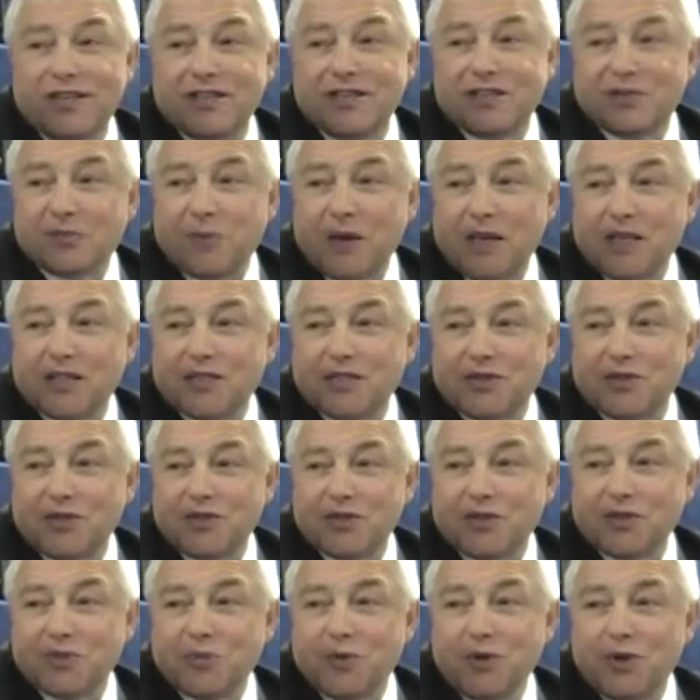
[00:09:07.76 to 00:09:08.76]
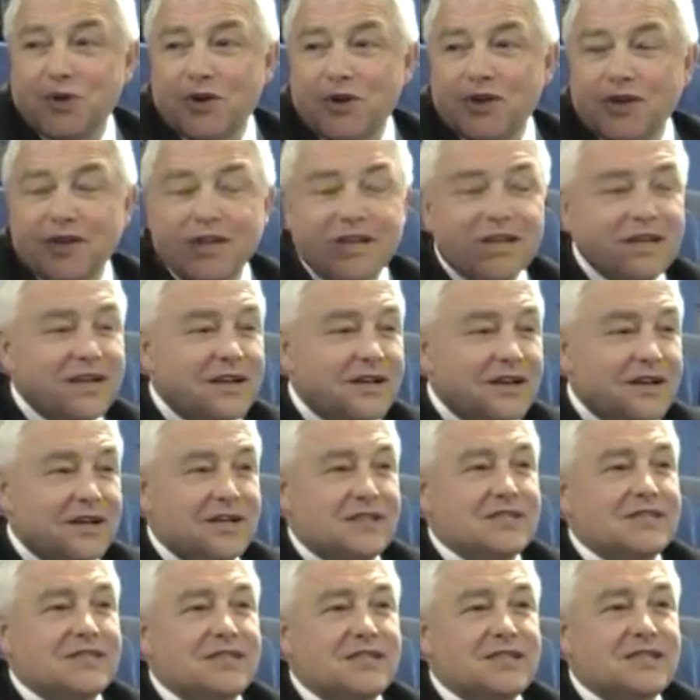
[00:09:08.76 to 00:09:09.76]
the spectacle of the sport. I
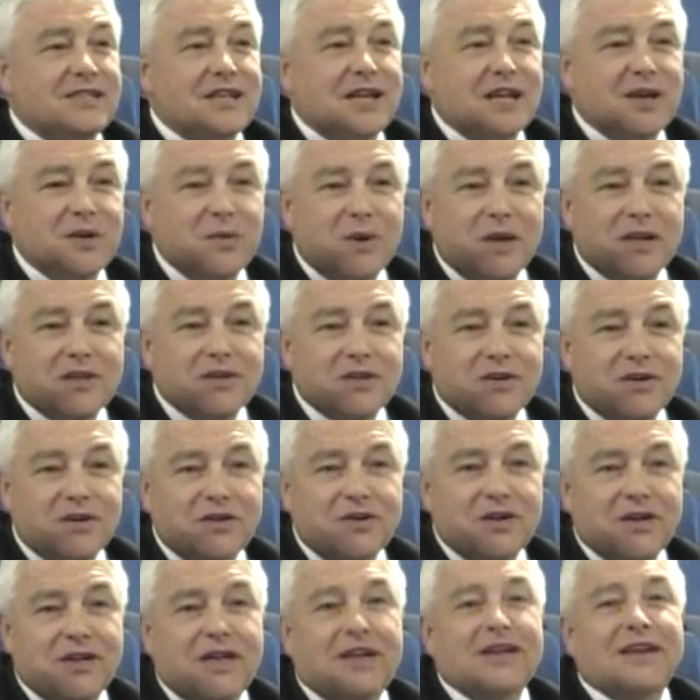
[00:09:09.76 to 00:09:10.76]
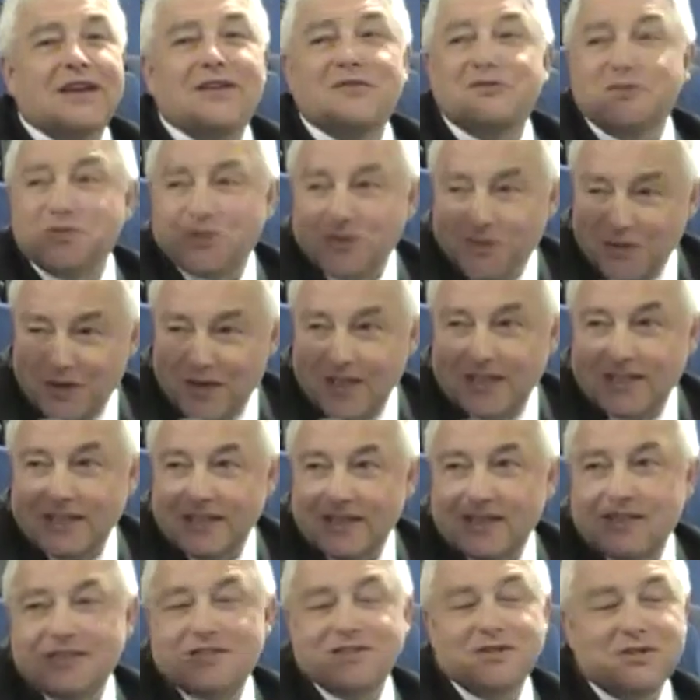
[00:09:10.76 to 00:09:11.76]
see taekwondo, I get
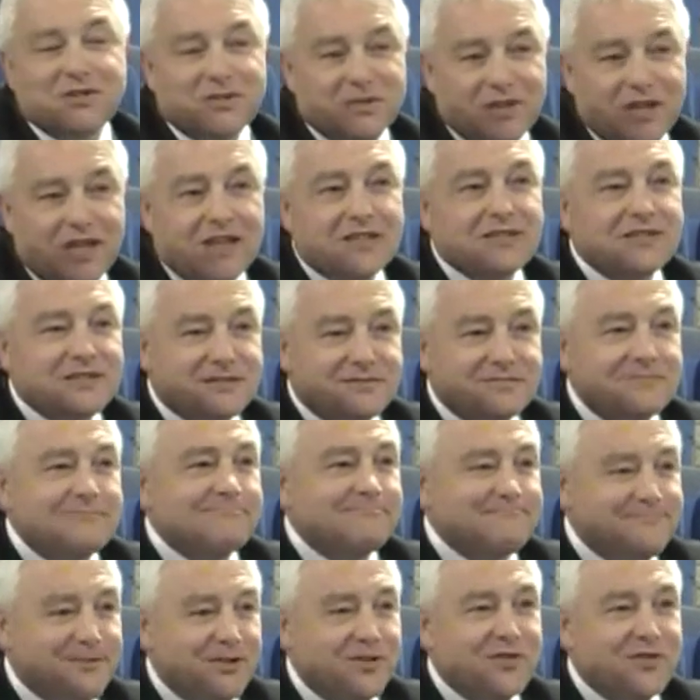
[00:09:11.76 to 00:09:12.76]
frustrated. So yes, very